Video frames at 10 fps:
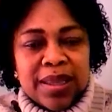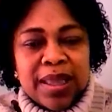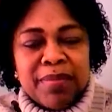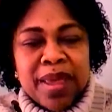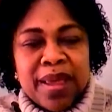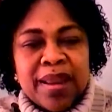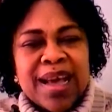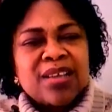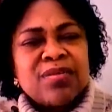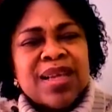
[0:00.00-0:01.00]
Amen.
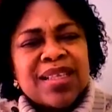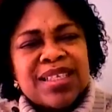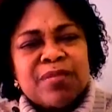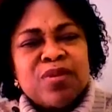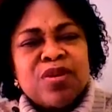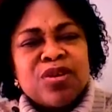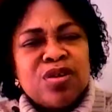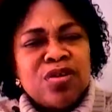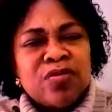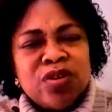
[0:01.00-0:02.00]
Out of that deep, God
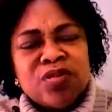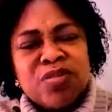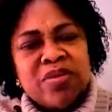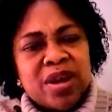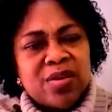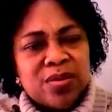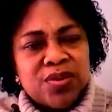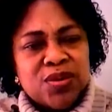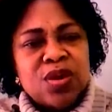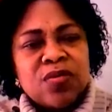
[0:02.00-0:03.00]
called forth
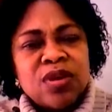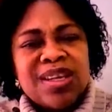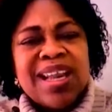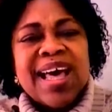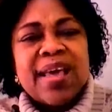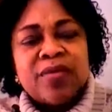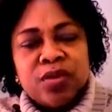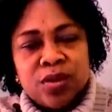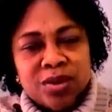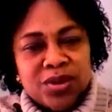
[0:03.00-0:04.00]
miracles, called forth life
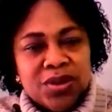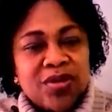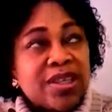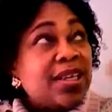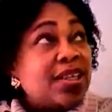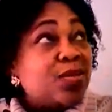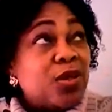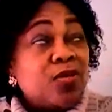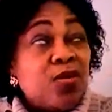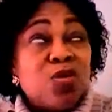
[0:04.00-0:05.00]
to us, created this
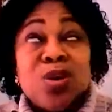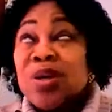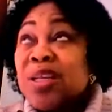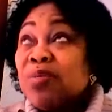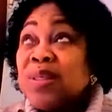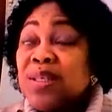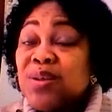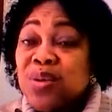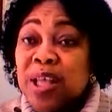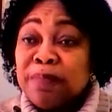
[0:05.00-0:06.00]
beautiful world that we see
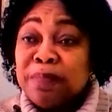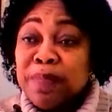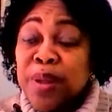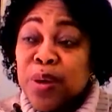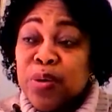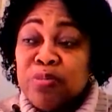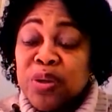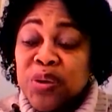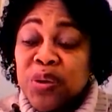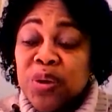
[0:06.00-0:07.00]
today. Glory be
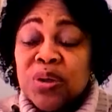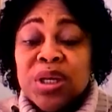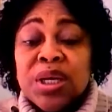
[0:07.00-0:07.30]
to God.